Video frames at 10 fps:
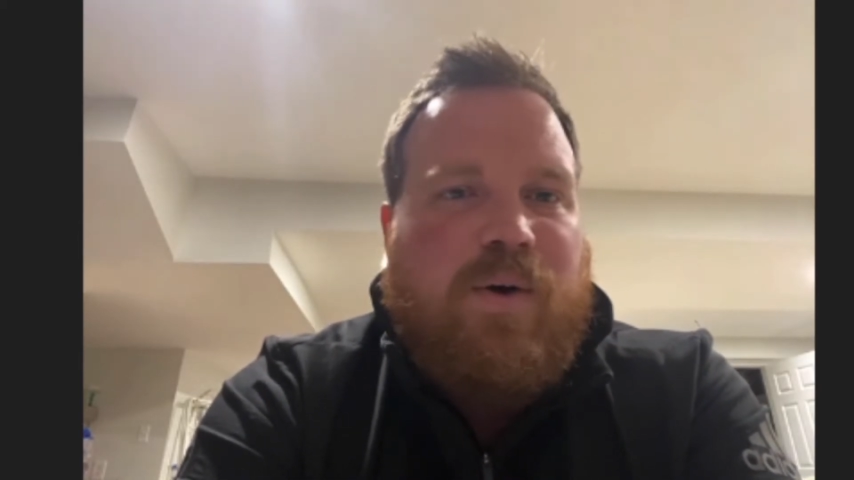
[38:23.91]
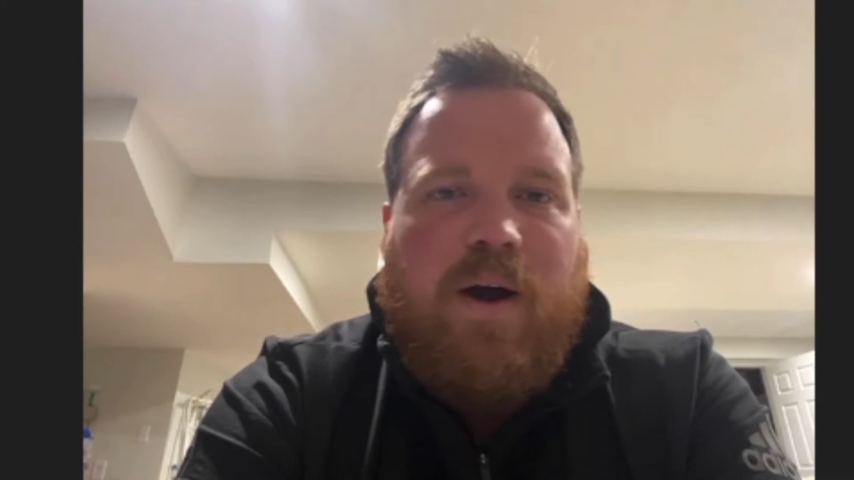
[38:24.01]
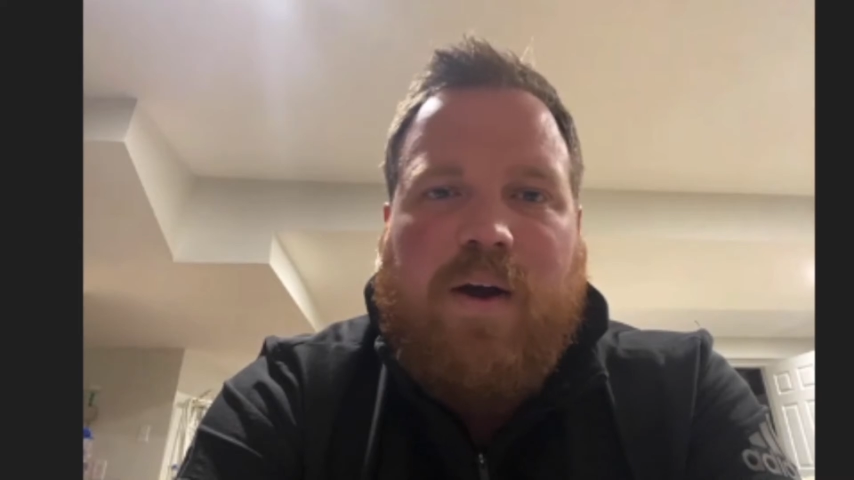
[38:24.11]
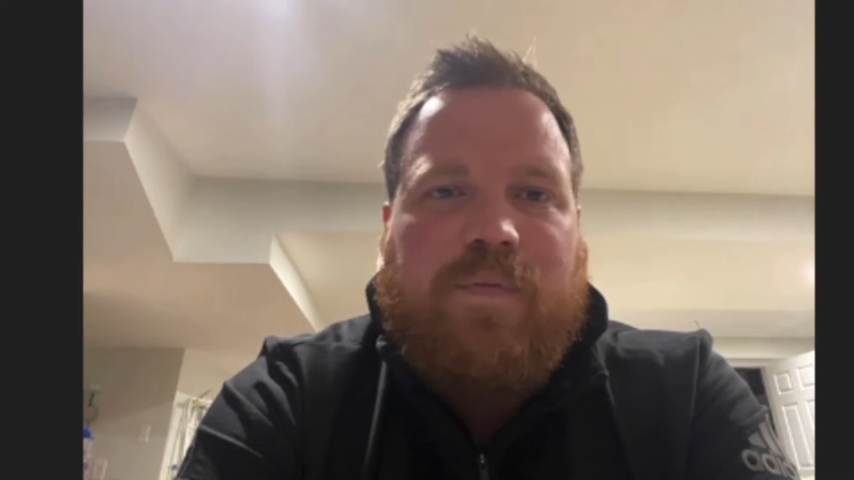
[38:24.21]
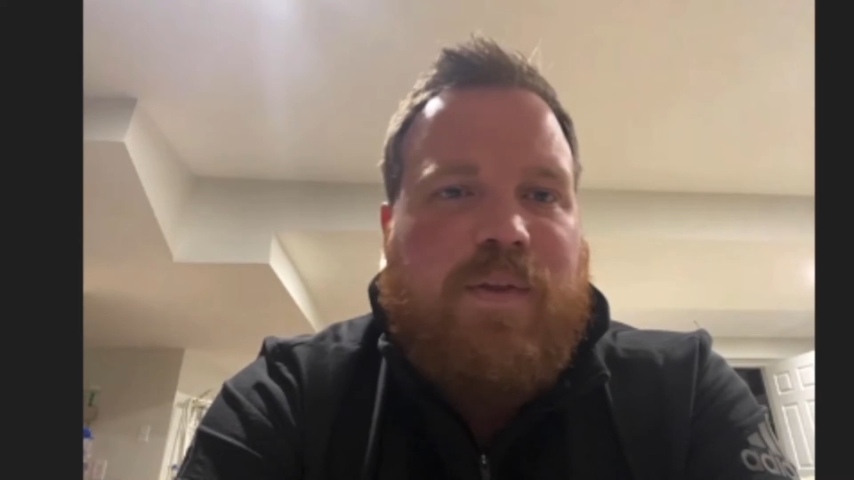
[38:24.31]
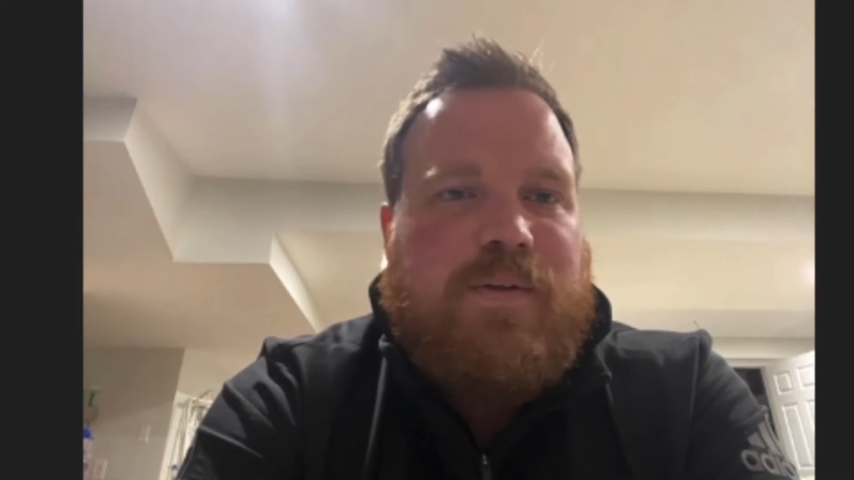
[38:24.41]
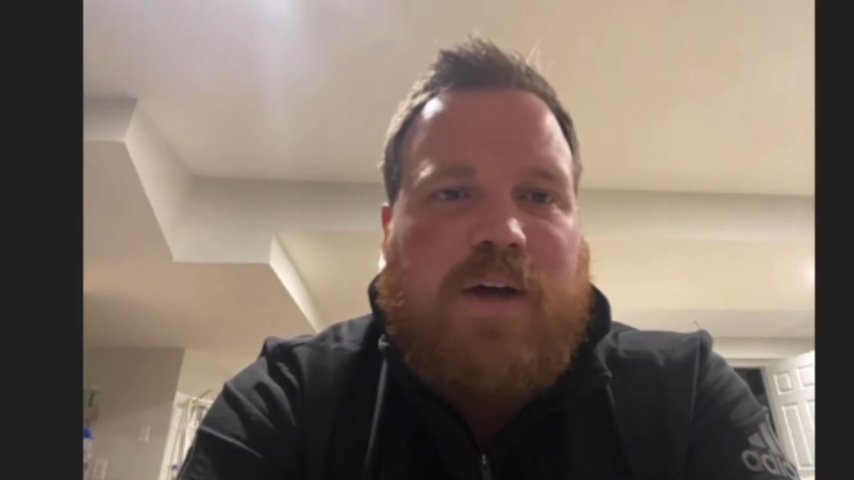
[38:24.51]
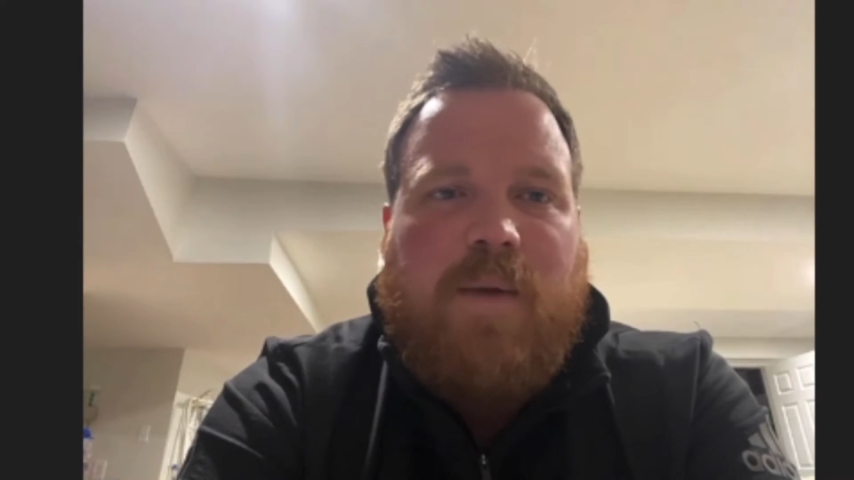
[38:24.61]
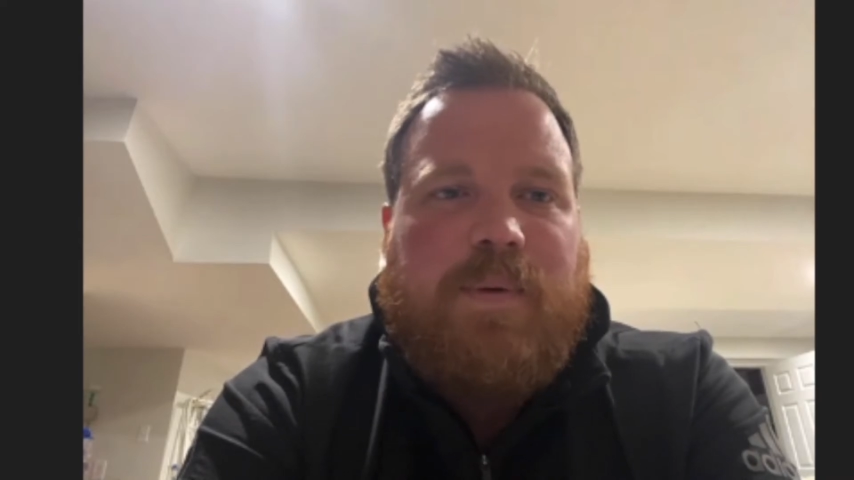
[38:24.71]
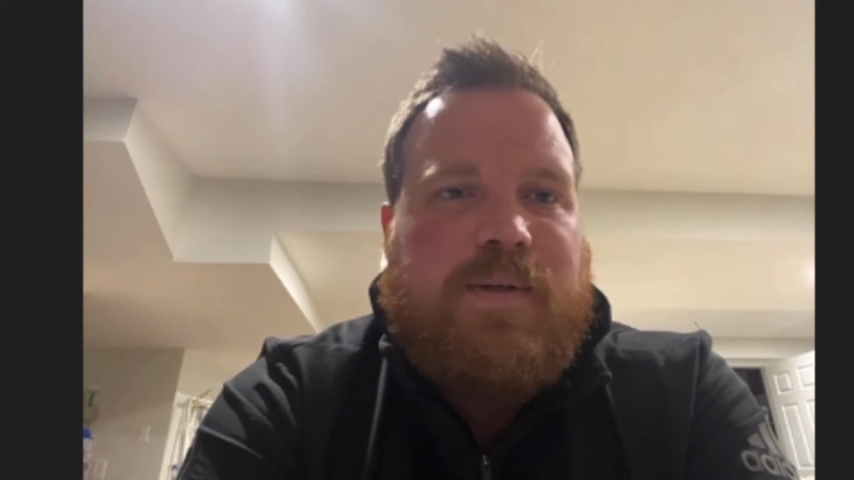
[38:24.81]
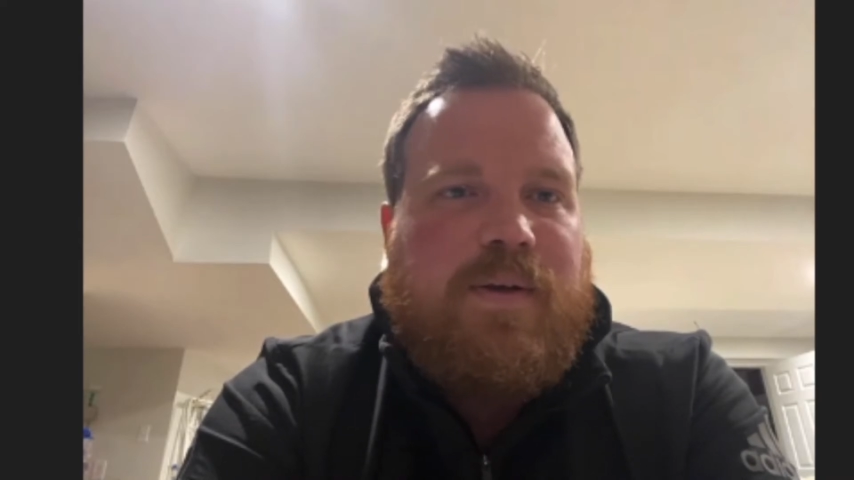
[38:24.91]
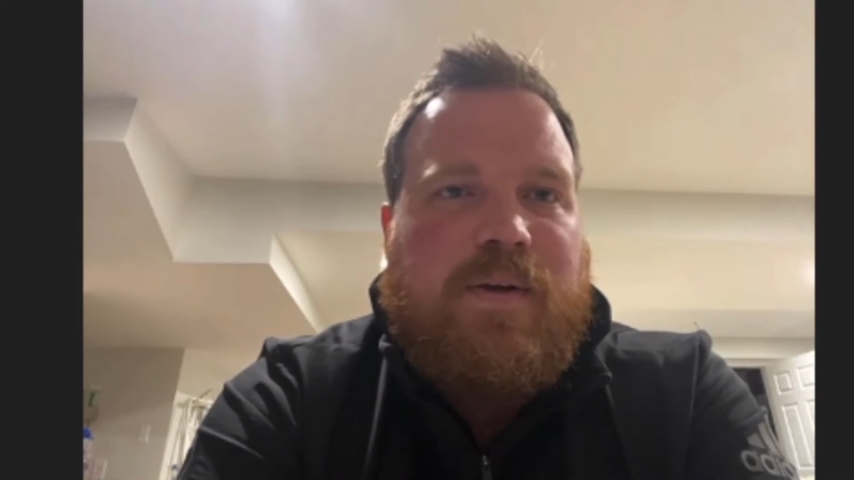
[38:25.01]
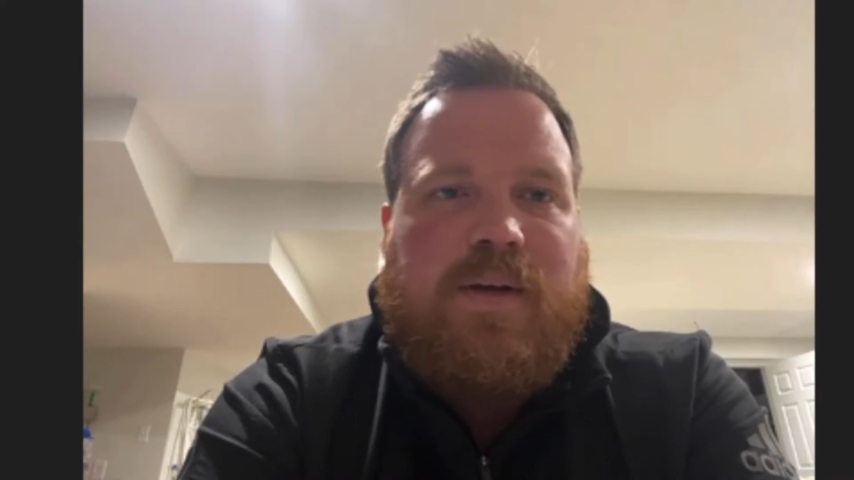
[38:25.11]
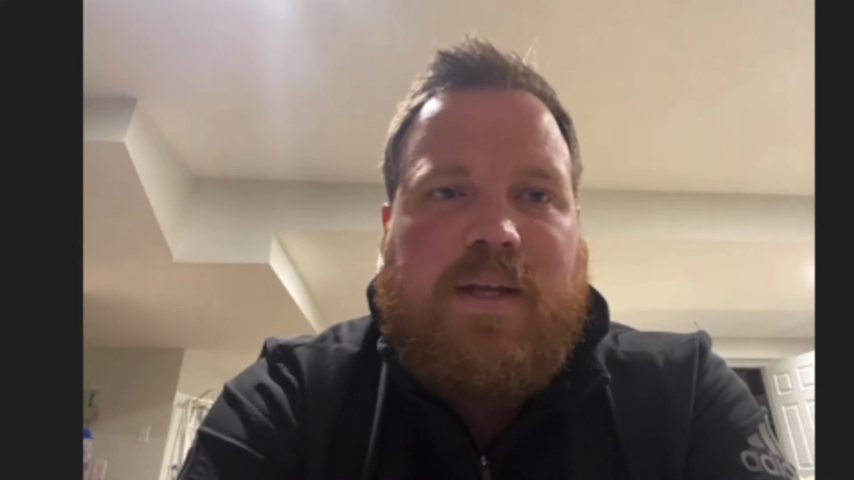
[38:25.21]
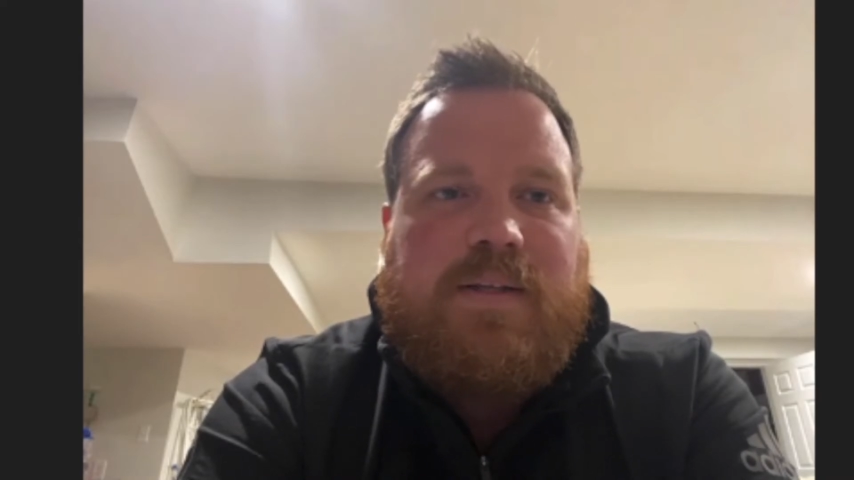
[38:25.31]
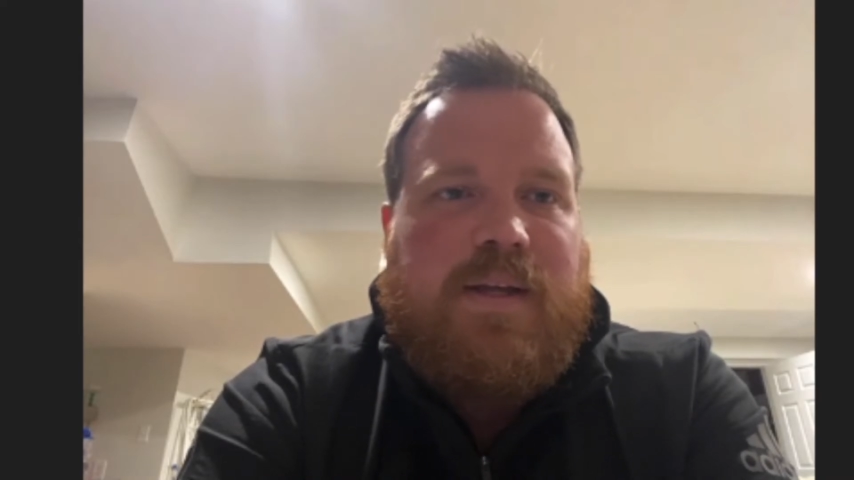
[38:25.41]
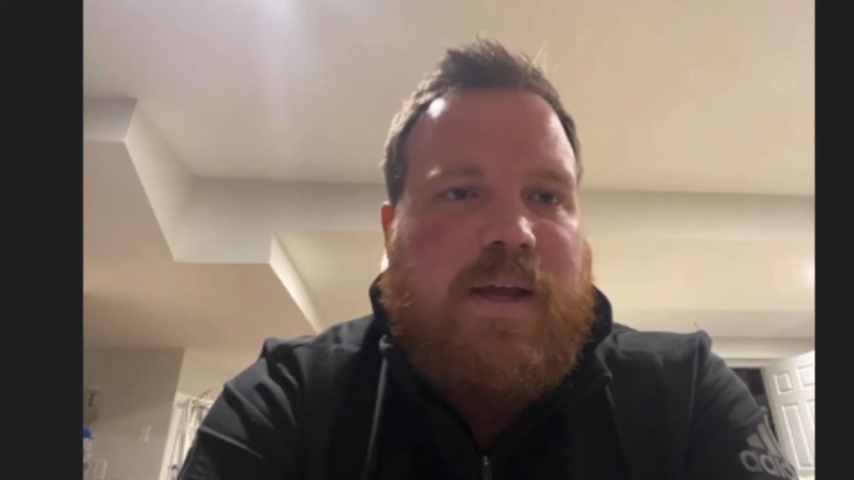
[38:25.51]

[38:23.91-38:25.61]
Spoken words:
hard for those opportunities,